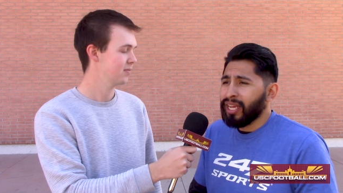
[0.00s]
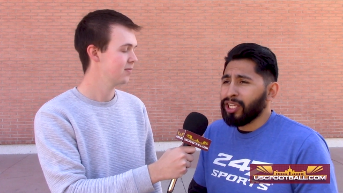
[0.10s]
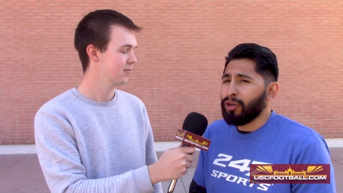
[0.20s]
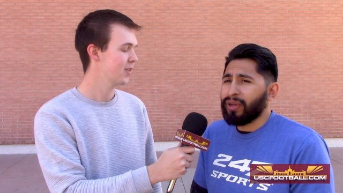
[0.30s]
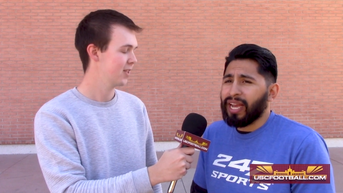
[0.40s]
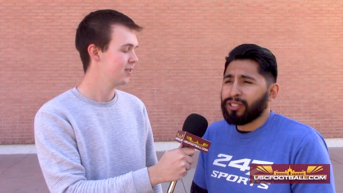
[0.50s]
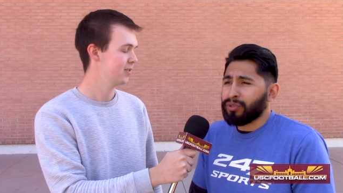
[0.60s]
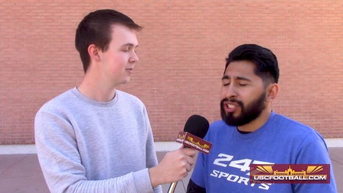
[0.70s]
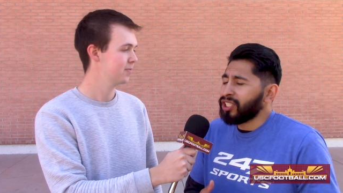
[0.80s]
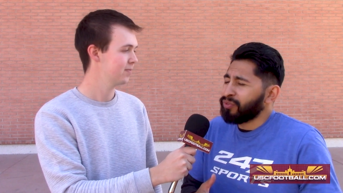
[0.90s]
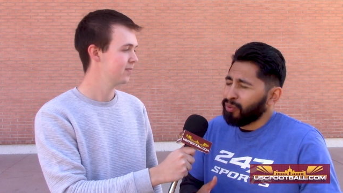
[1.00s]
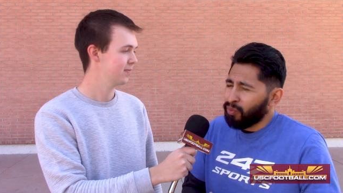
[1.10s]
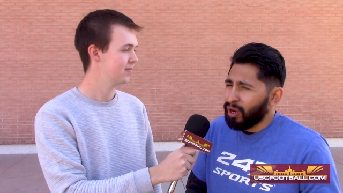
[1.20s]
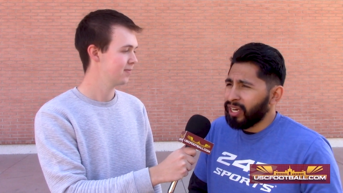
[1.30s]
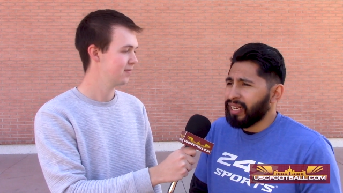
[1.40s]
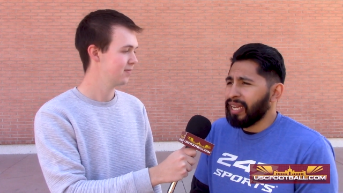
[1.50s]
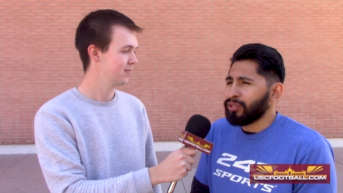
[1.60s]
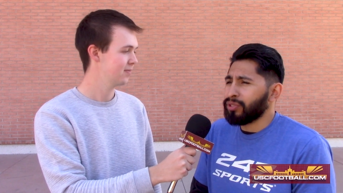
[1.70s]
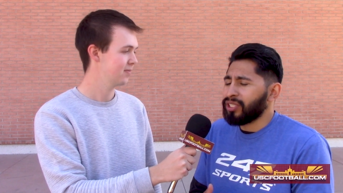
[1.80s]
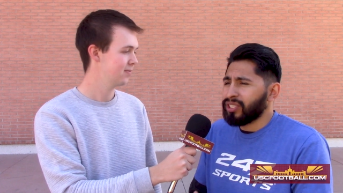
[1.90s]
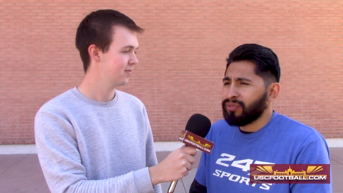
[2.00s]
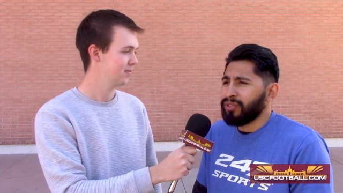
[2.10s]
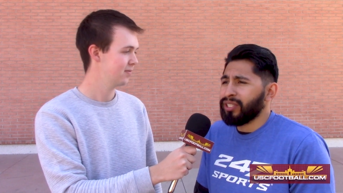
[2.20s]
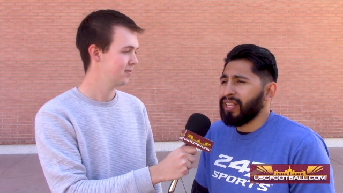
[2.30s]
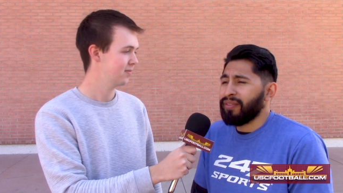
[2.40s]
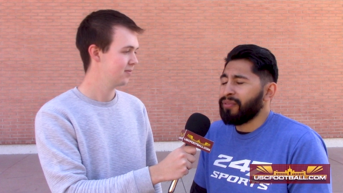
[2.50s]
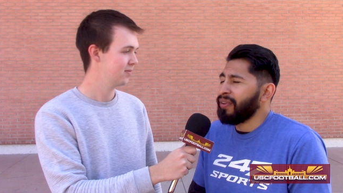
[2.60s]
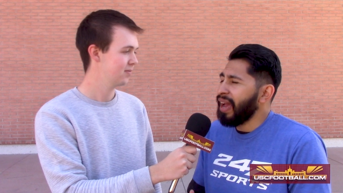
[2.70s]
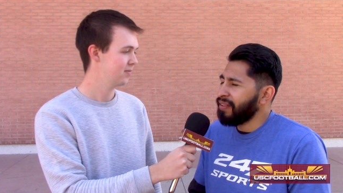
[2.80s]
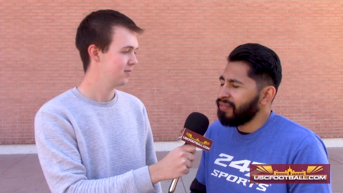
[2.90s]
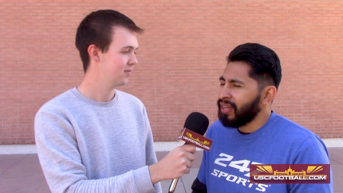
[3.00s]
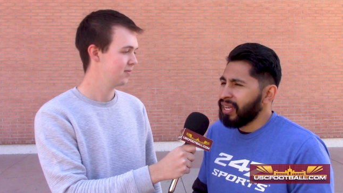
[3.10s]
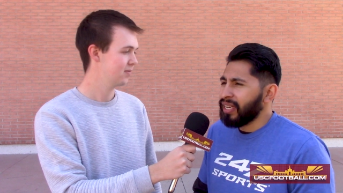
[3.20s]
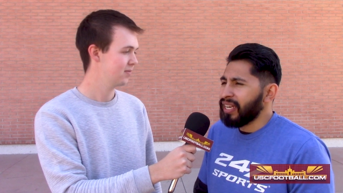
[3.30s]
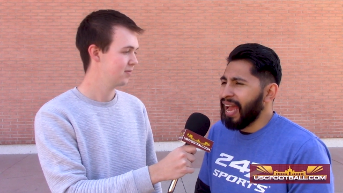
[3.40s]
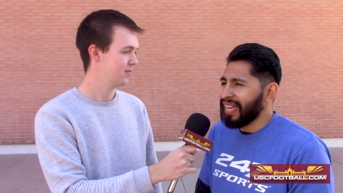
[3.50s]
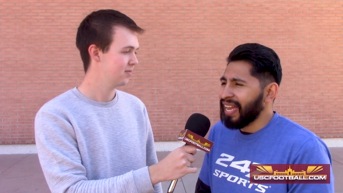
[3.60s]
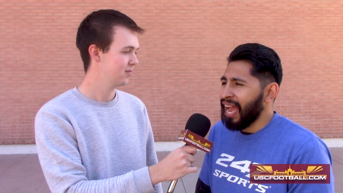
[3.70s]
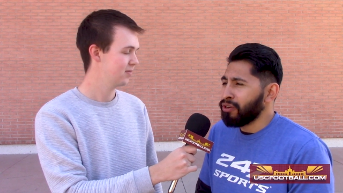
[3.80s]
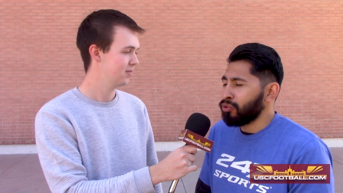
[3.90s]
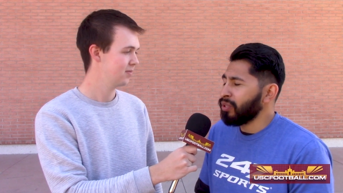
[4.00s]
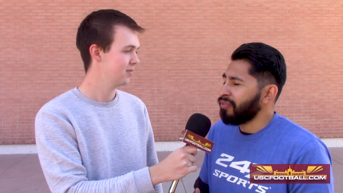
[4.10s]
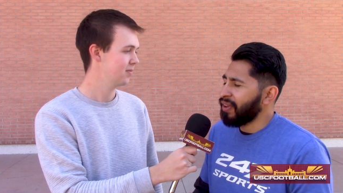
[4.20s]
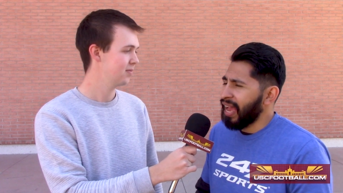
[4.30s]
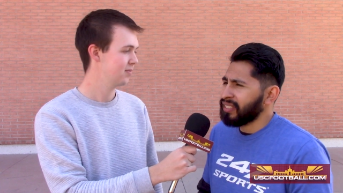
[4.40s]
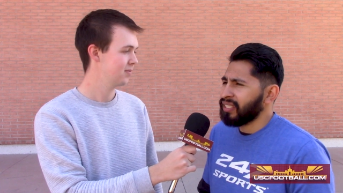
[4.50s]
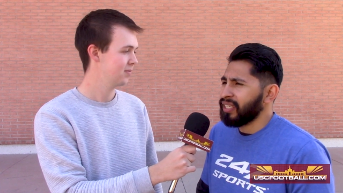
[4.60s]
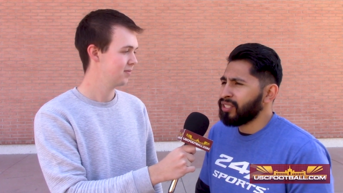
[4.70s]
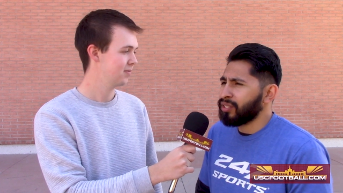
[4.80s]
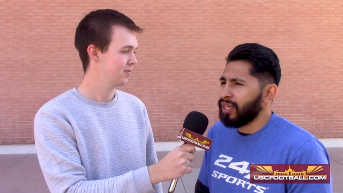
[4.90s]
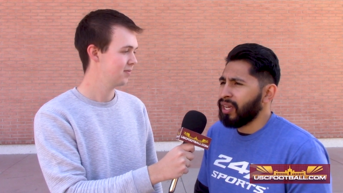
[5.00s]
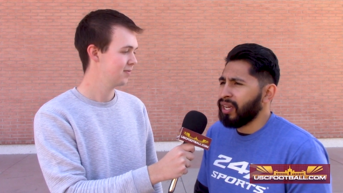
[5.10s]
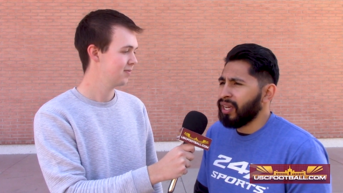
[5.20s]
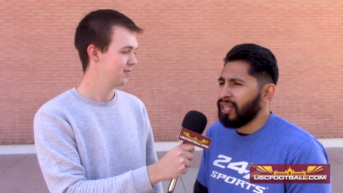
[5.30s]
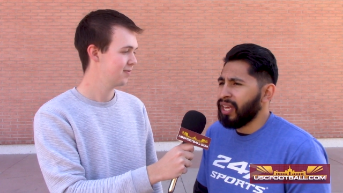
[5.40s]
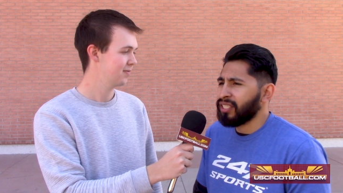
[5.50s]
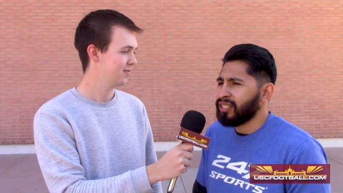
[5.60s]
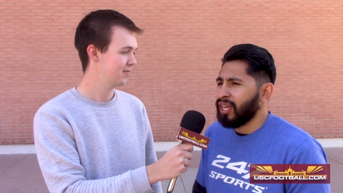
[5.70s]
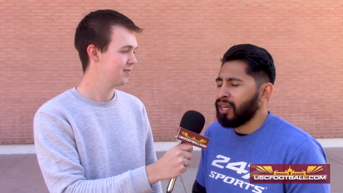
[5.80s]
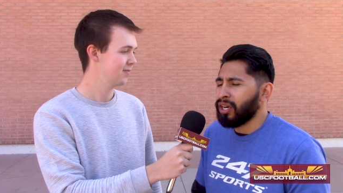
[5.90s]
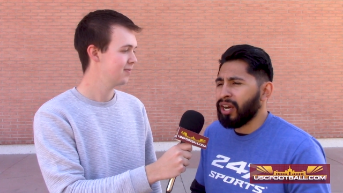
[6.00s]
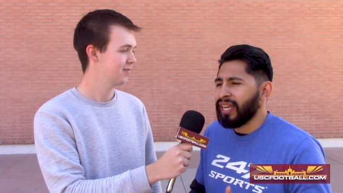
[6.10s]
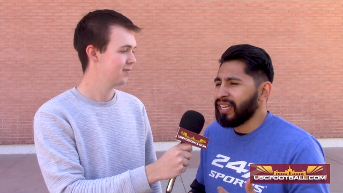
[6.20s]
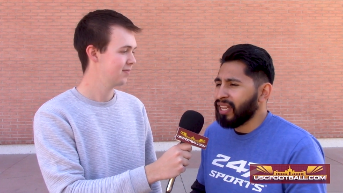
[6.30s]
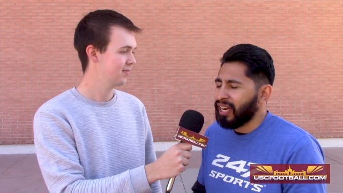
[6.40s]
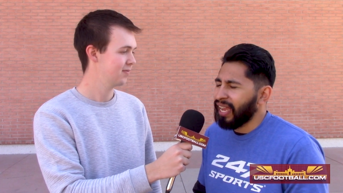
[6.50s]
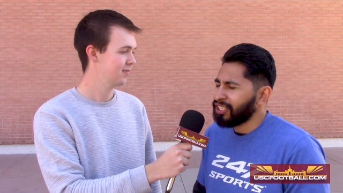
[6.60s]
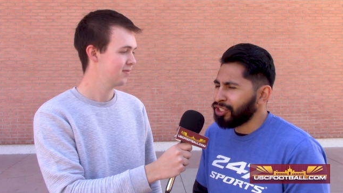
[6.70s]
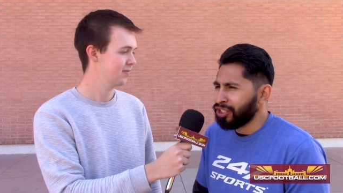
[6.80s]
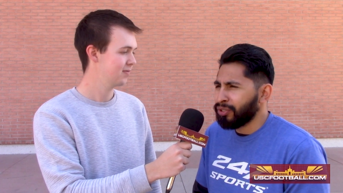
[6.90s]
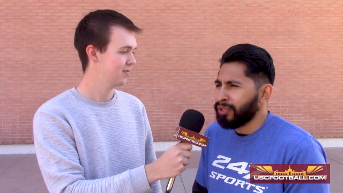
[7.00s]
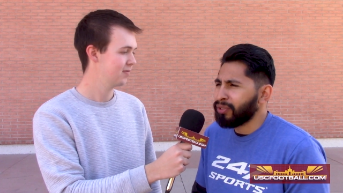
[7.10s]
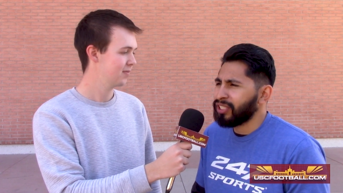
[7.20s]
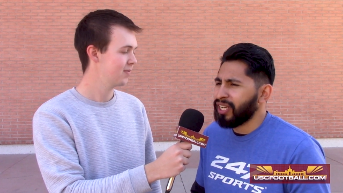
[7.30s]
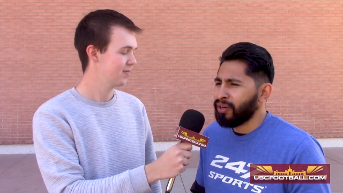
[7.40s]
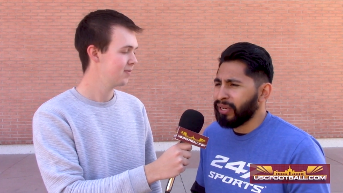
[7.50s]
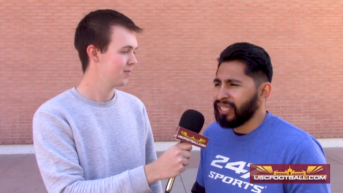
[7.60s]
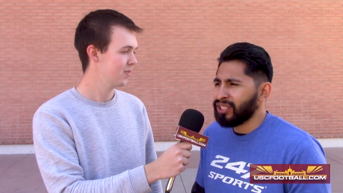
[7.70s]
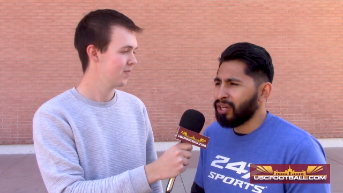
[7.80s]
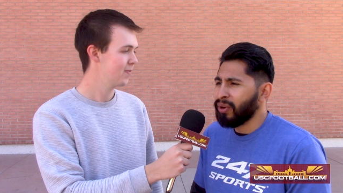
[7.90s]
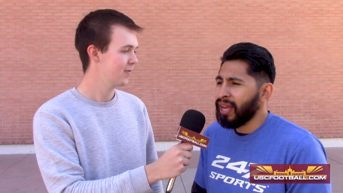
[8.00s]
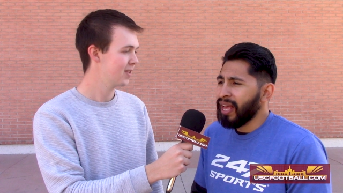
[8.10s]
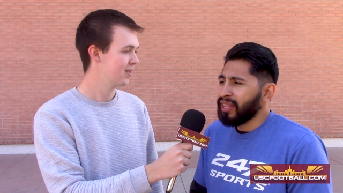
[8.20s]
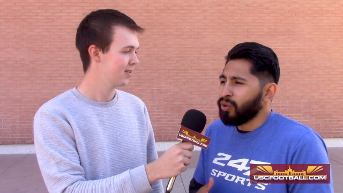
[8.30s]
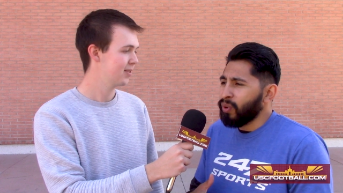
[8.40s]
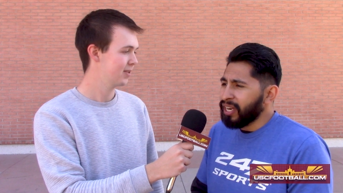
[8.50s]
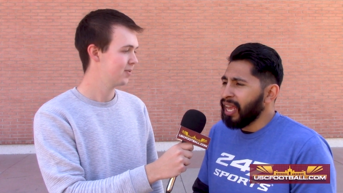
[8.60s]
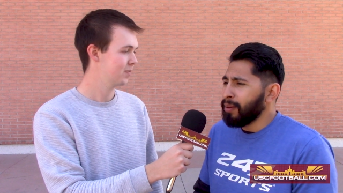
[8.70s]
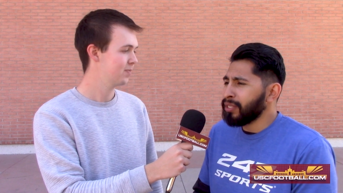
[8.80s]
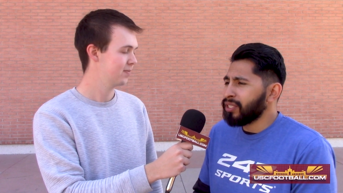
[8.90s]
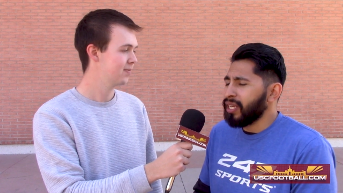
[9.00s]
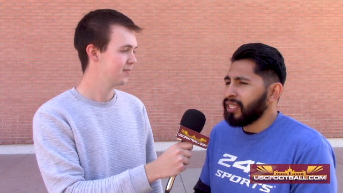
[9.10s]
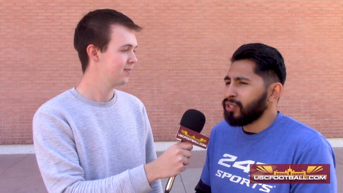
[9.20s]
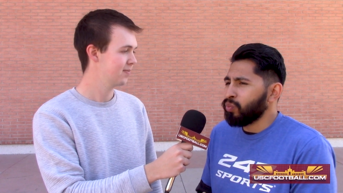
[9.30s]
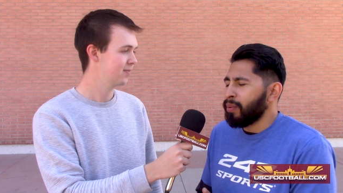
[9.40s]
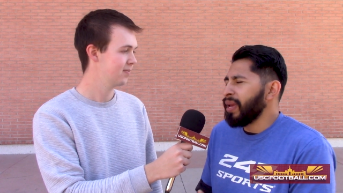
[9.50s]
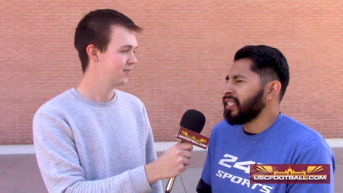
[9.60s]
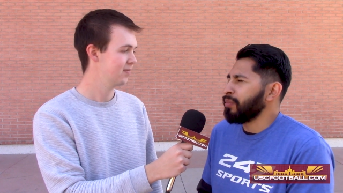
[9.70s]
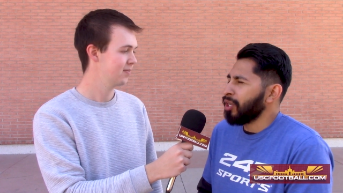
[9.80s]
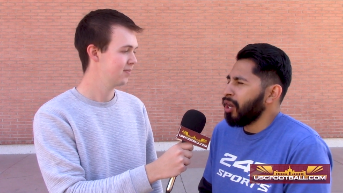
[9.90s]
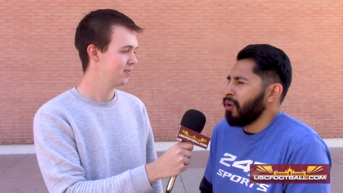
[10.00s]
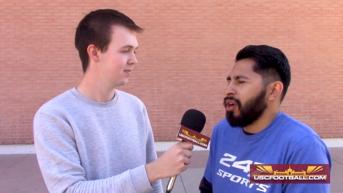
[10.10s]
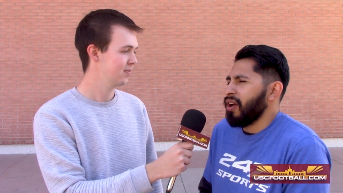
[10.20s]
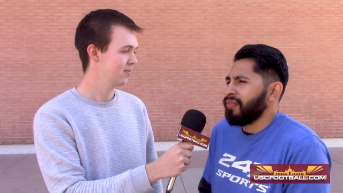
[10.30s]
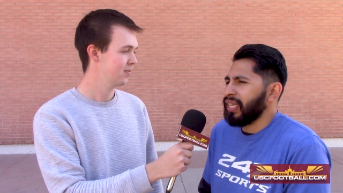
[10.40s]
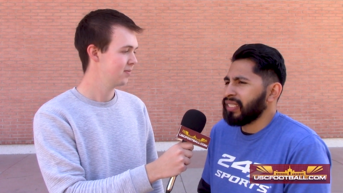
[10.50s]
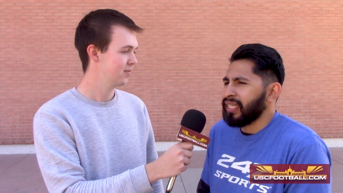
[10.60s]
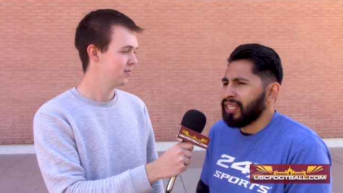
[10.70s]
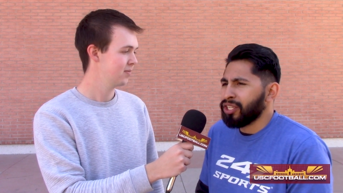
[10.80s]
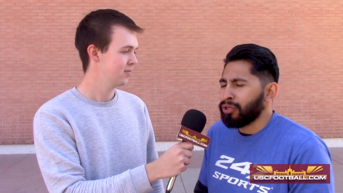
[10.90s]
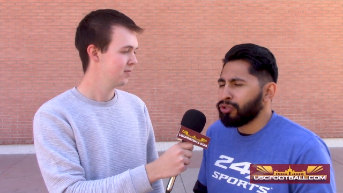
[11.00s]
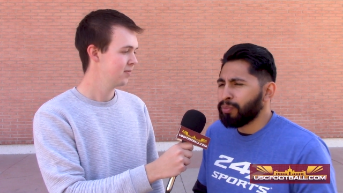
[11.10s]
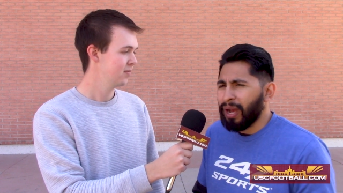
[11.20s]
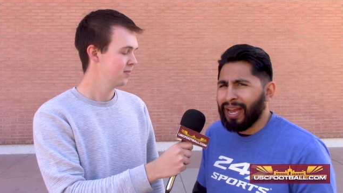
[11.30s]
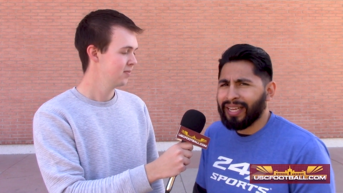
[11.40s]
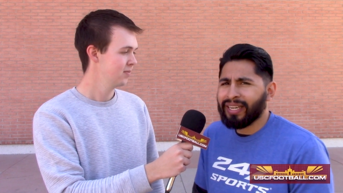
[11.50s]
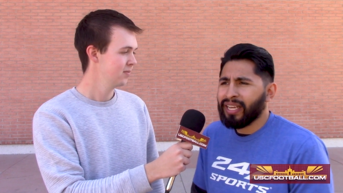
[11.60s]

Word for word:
Speaker 1: You know, guys who are 6'1", guys who are 6'0". You have a 5'9" guy who's really fast and gets a lot of catches too, and Chris Tyree. So the run game is what makes them go on offense. And you know, Drew Pyne,